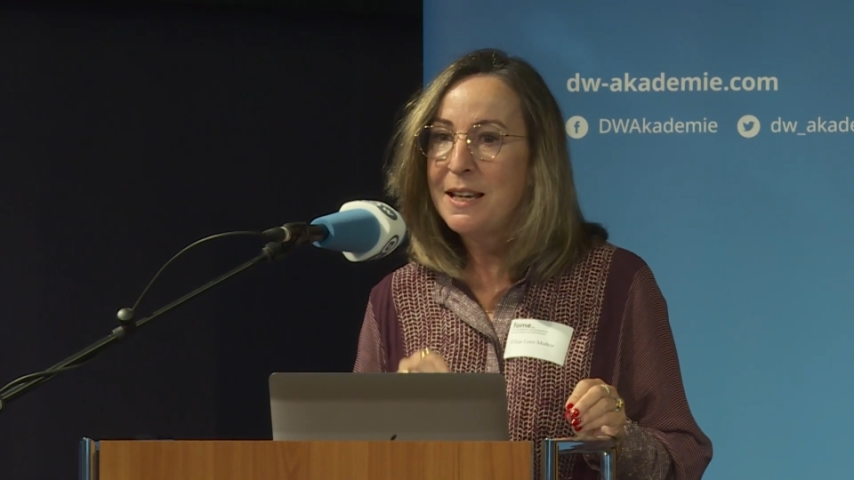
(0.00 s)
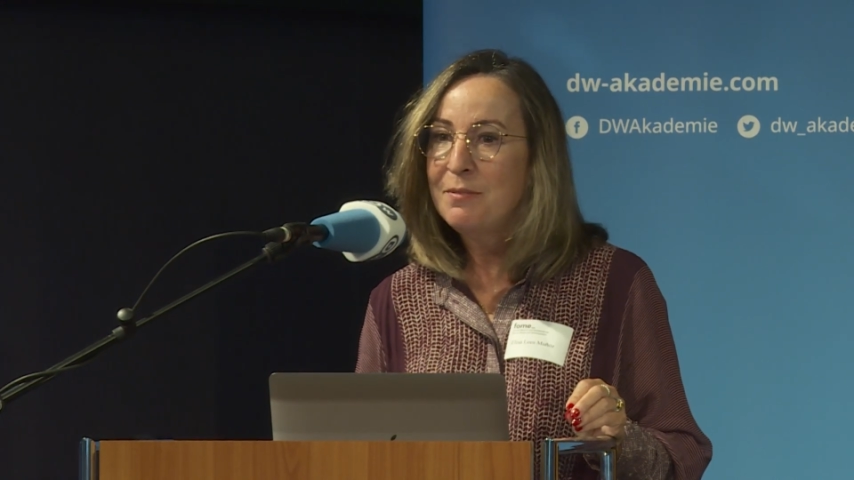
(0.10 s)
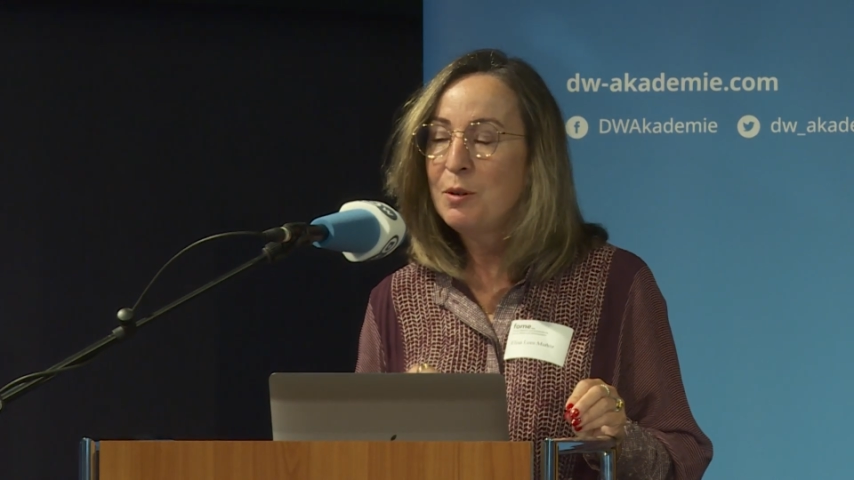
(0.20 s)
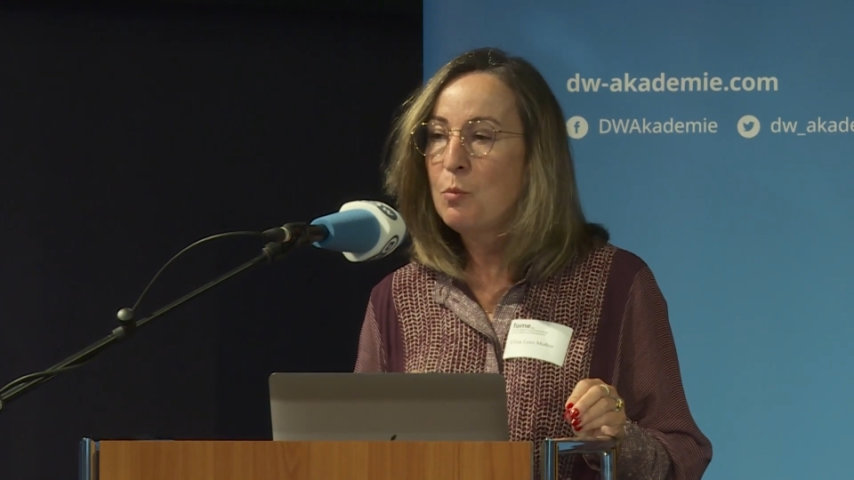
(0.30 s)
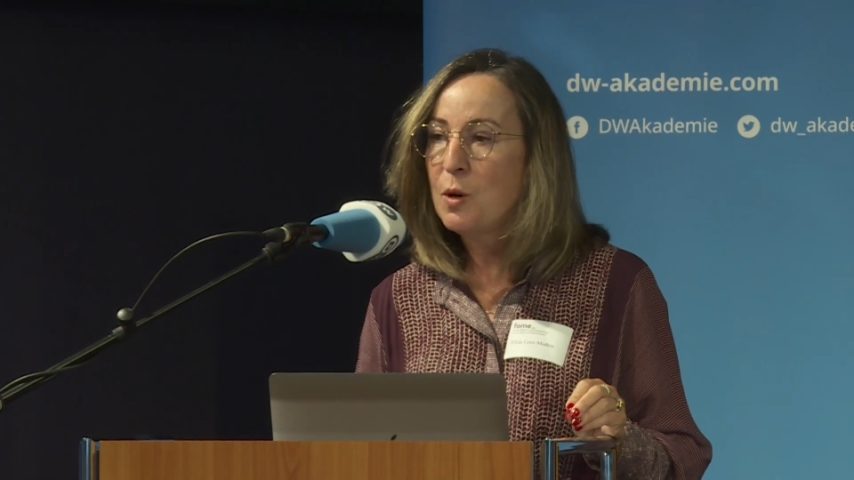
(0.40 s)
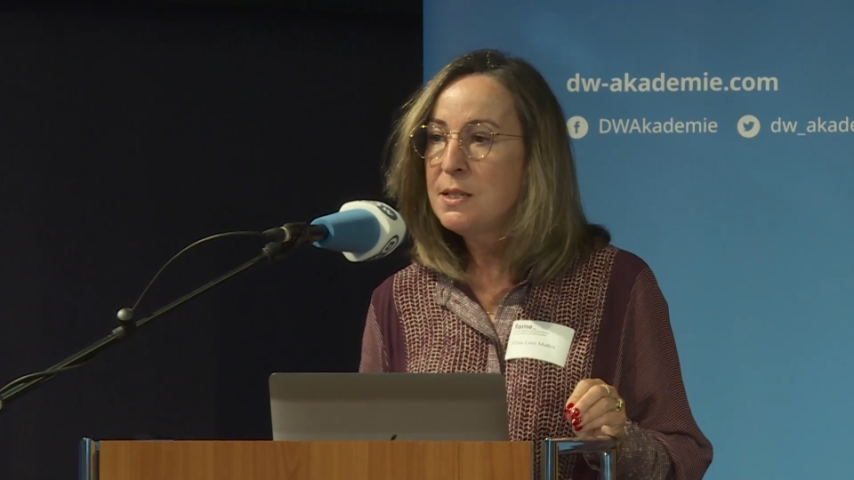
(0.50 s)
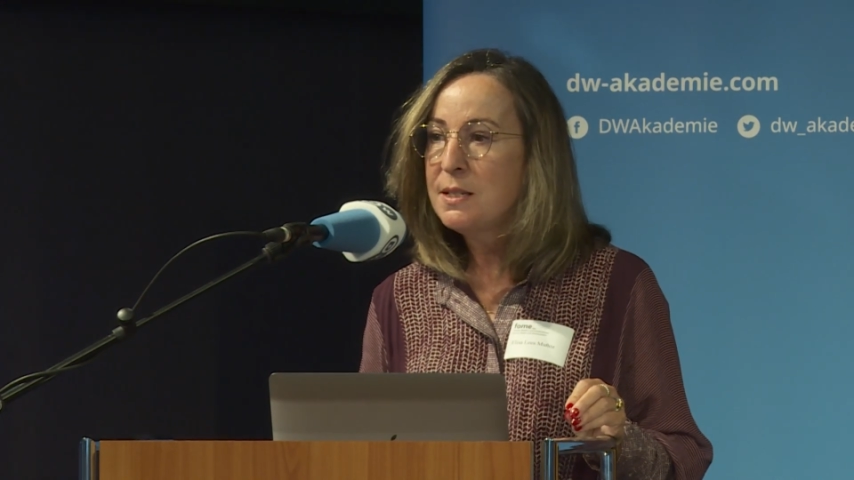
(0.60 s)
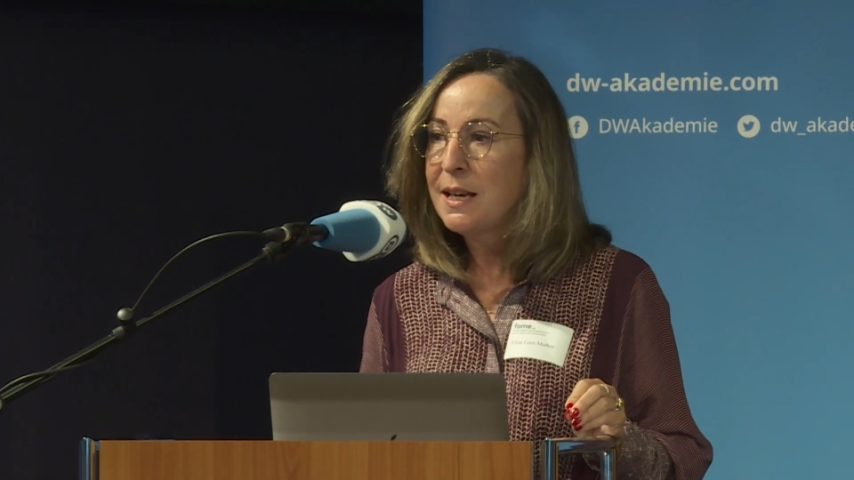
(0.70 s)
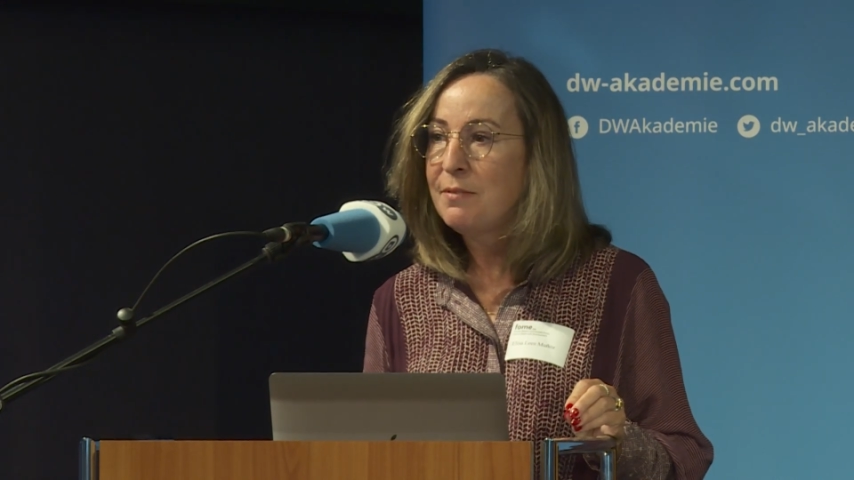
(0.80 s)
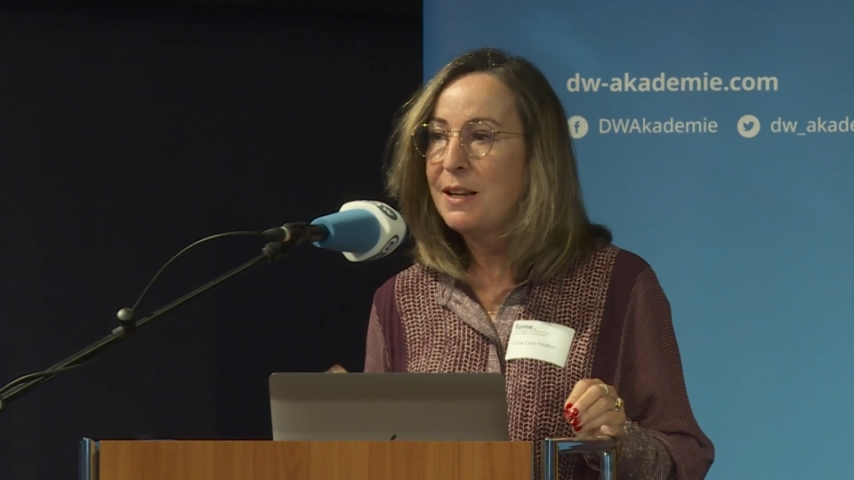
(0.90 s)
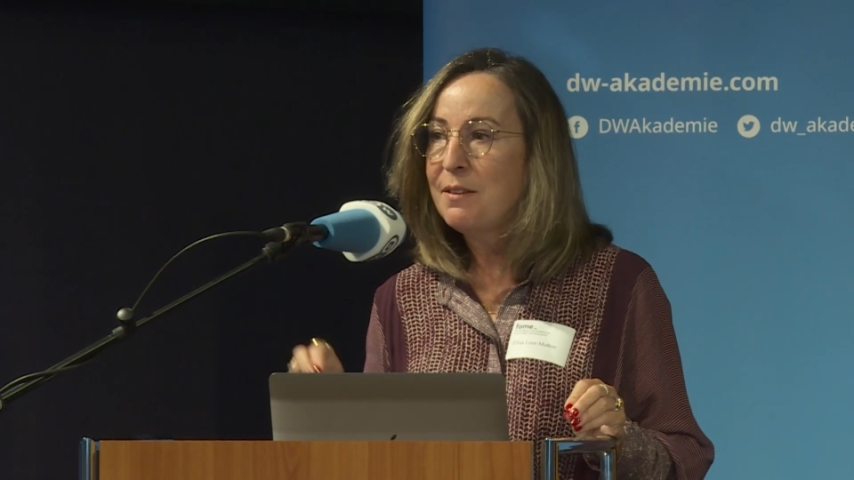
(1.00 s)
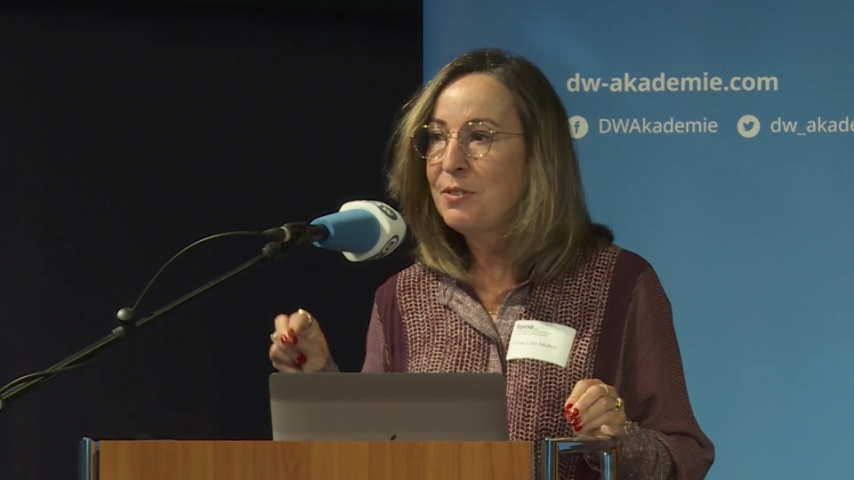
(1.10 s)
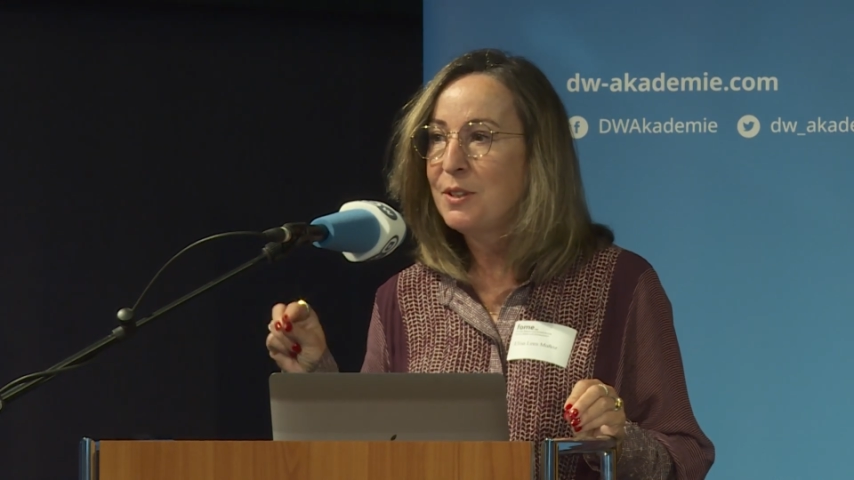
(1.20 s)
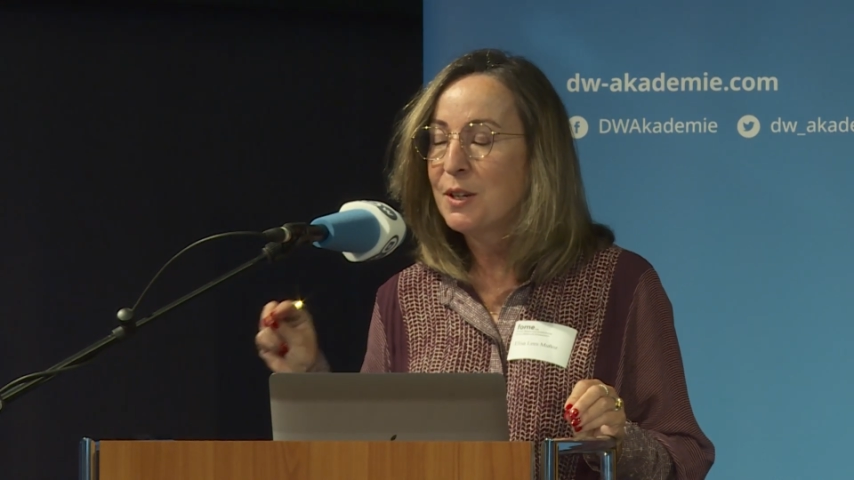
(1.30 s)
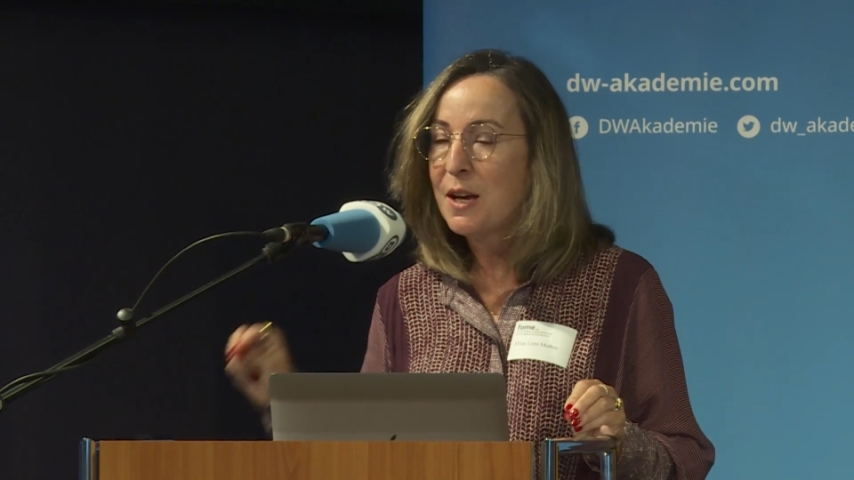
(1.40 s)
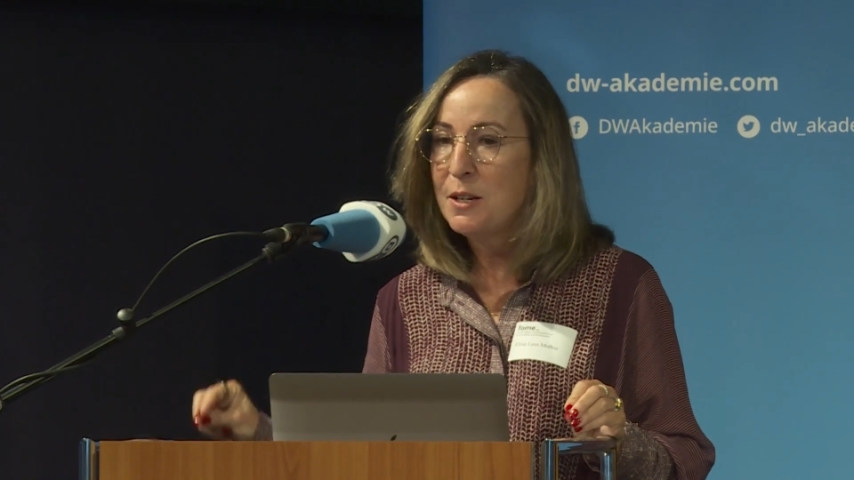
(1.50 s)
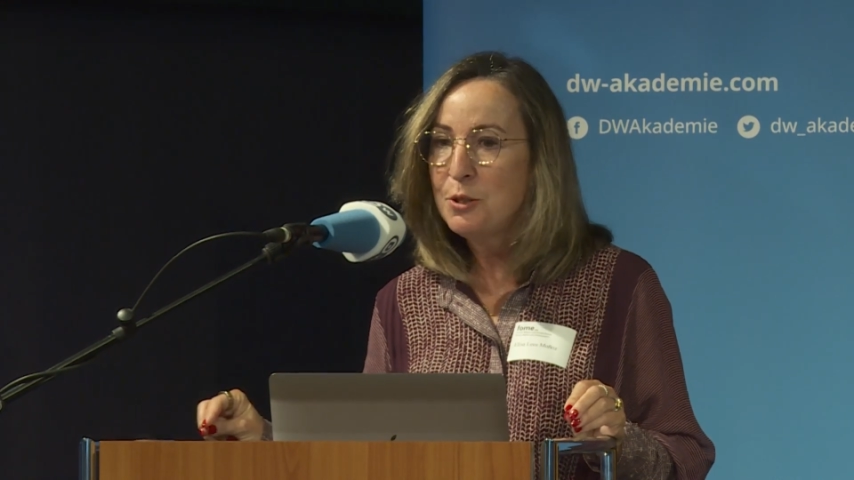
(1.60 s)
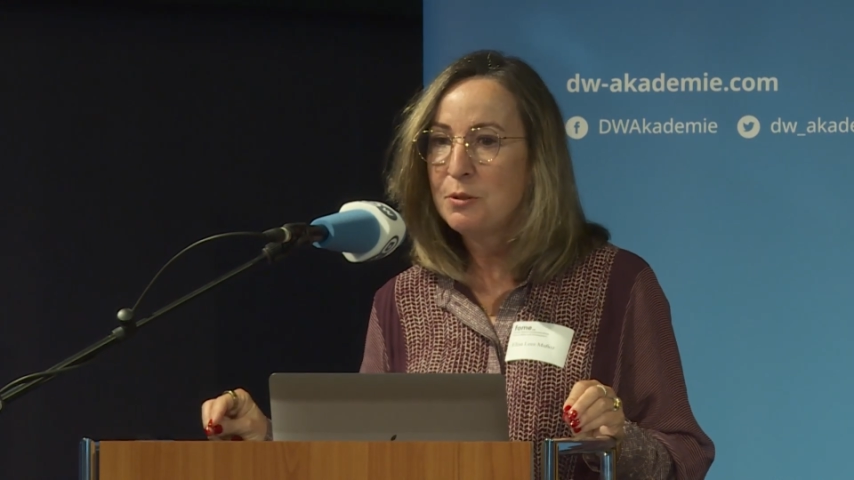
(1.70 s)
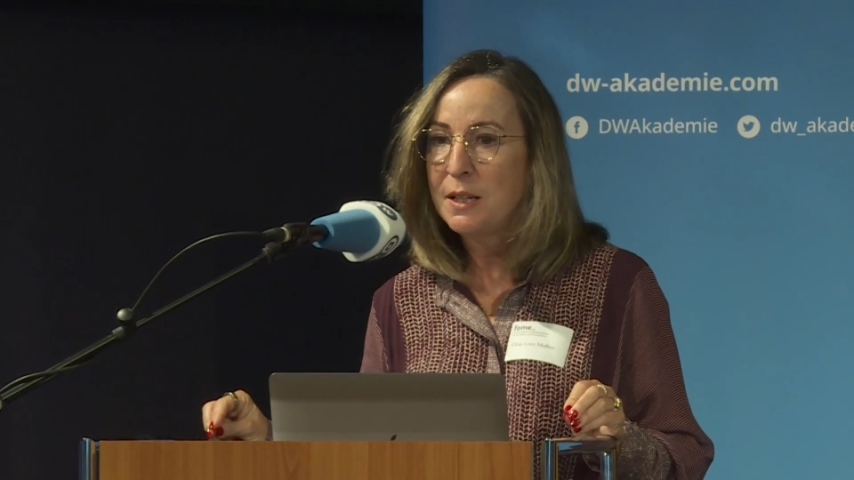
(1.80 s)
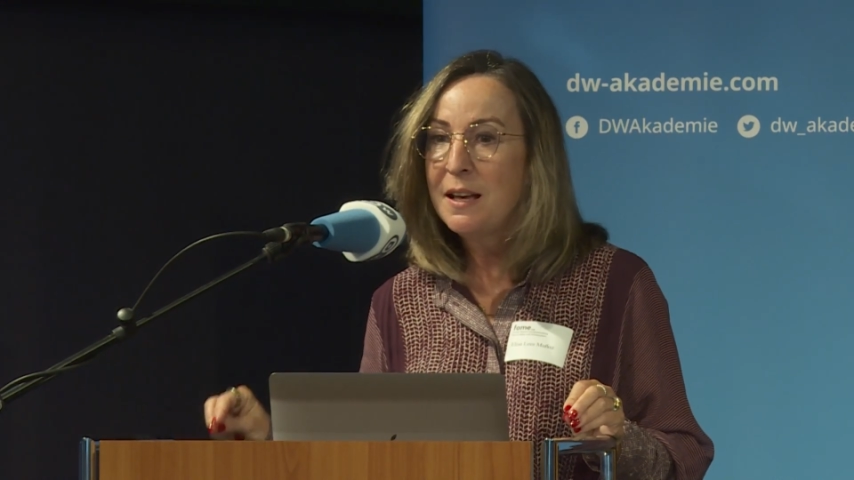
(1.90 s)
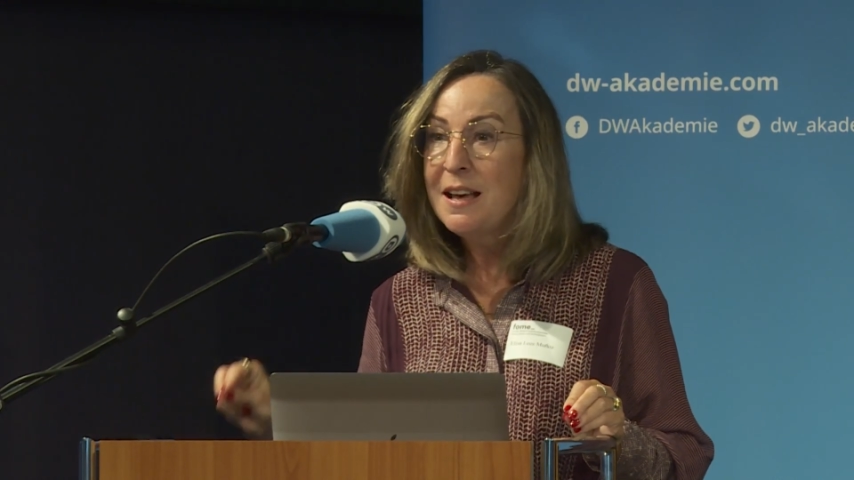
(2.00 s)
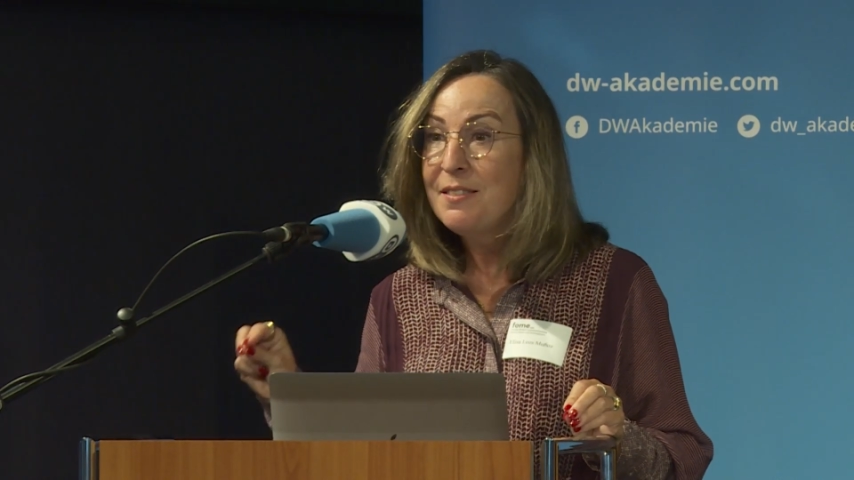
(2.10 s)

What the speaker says: even once they have left their country,